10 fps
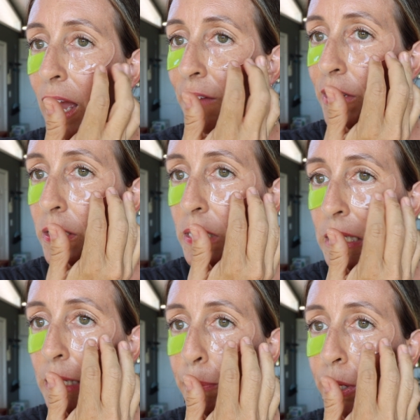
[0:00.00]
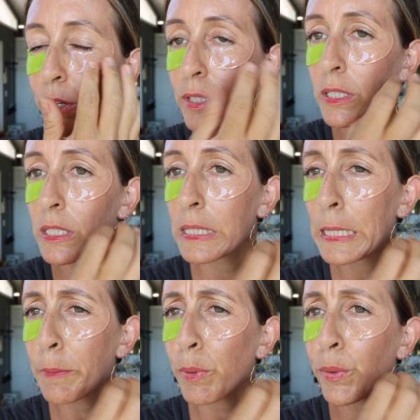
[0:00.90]
have a slippier,
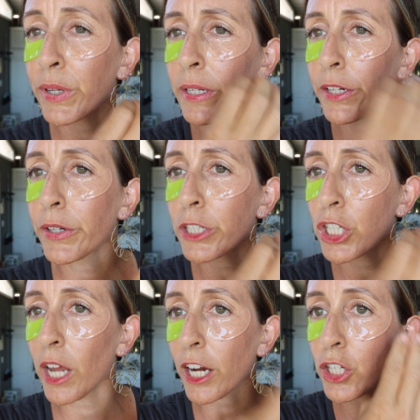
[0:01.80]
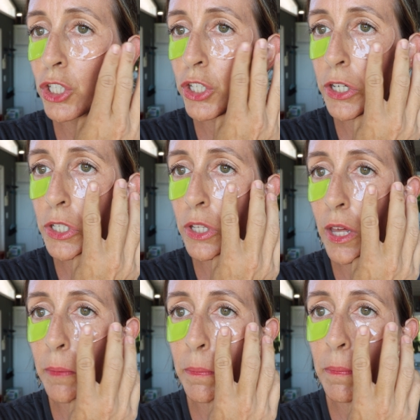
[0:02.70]
slipperier texture to
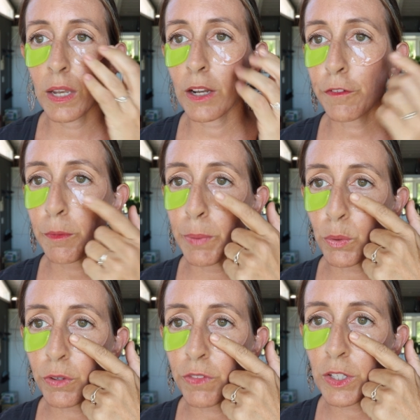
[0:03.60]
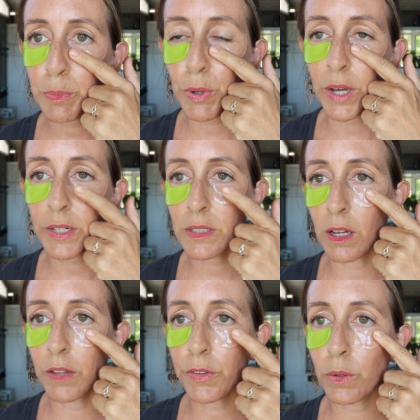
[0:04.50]
them. Now for both of these products
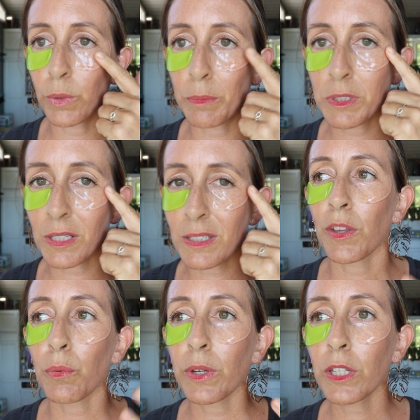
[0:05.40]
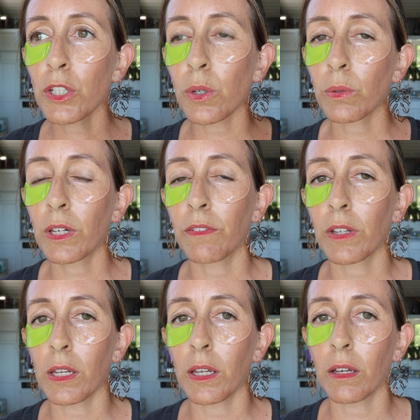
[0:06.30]
on their website, they really don't give
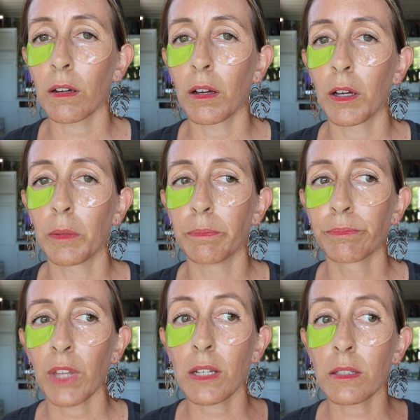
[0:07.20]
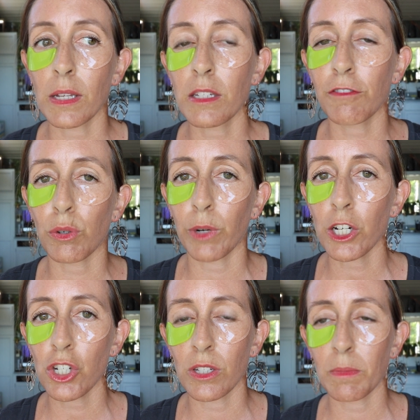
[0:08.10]
any um, extensive
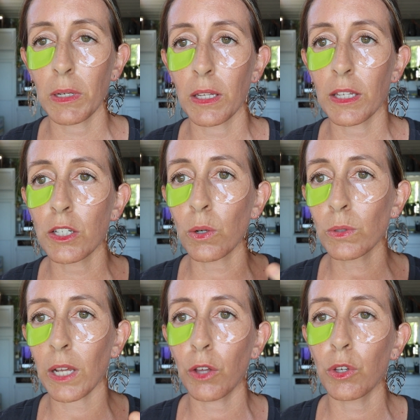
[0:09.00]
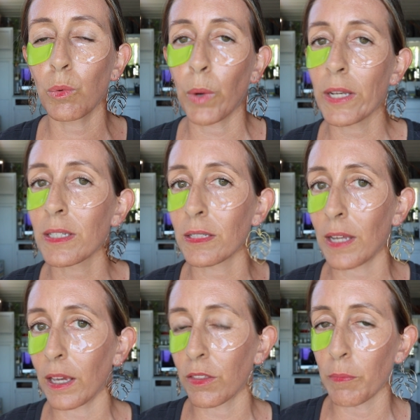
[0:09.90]
directions, meaning they don't tell you when to
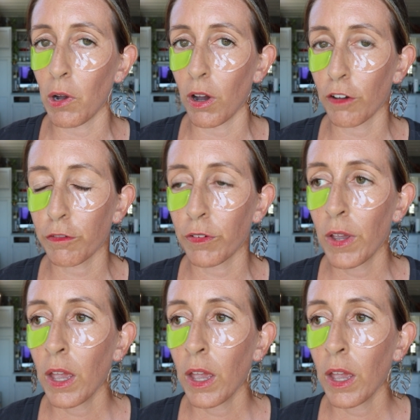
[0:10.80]
take them off.